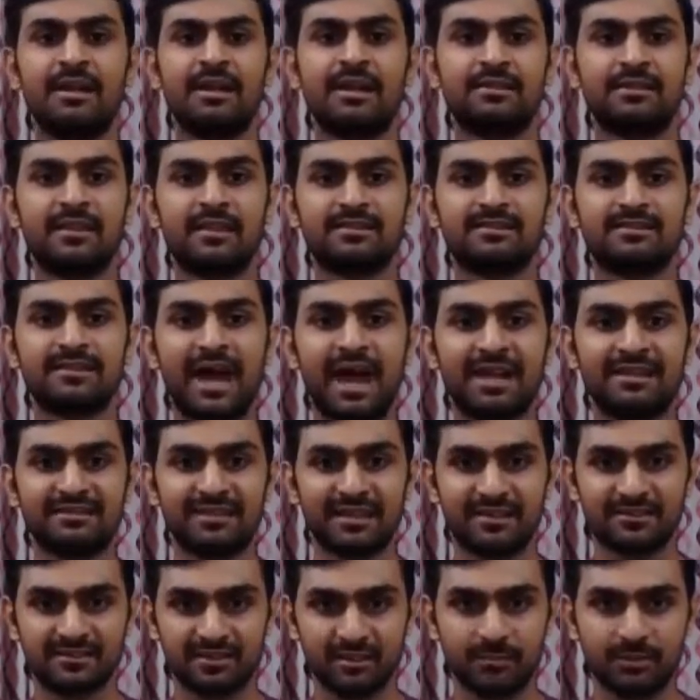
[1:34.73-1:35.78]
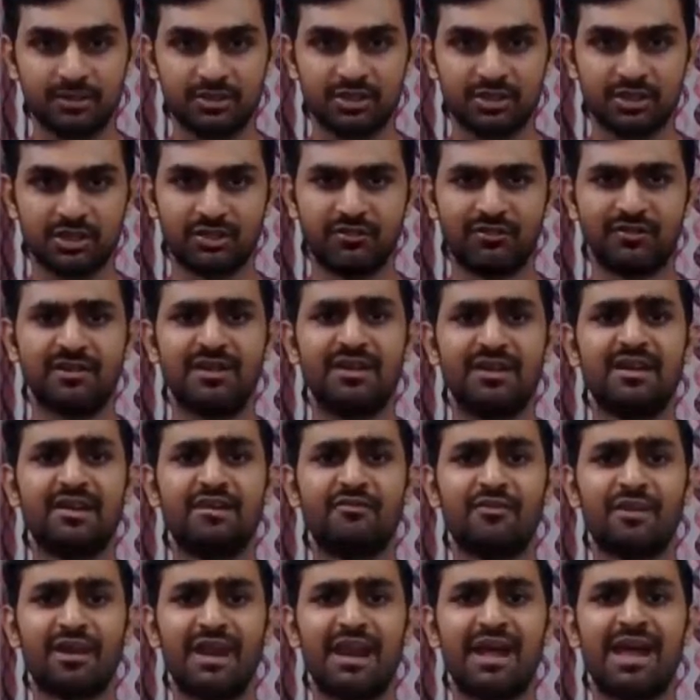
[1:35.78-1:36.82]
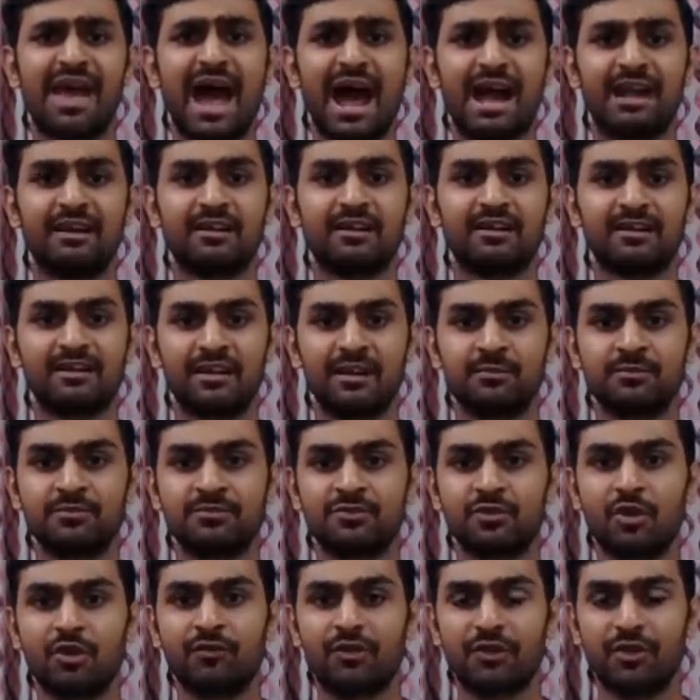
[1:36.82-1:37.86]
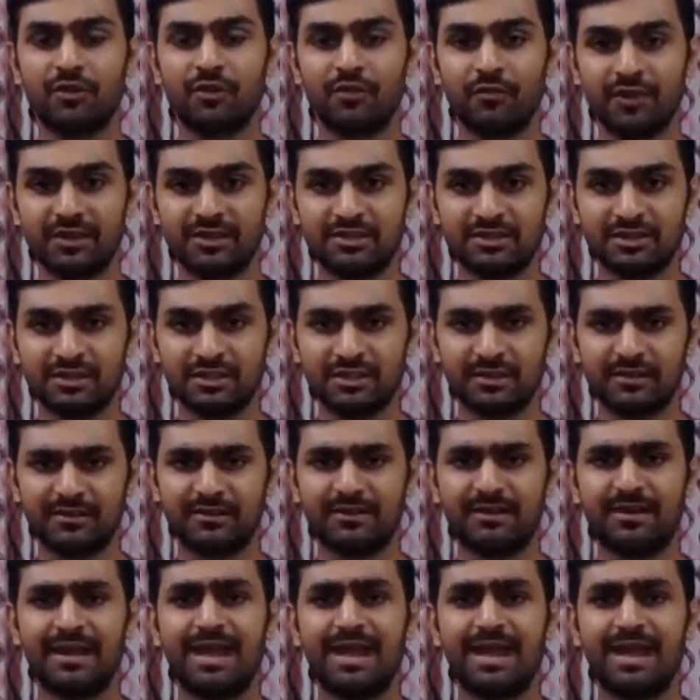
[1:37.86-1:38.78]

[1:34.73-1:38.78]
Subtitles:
The Science Exhibition, where I had a glimpse of innovation.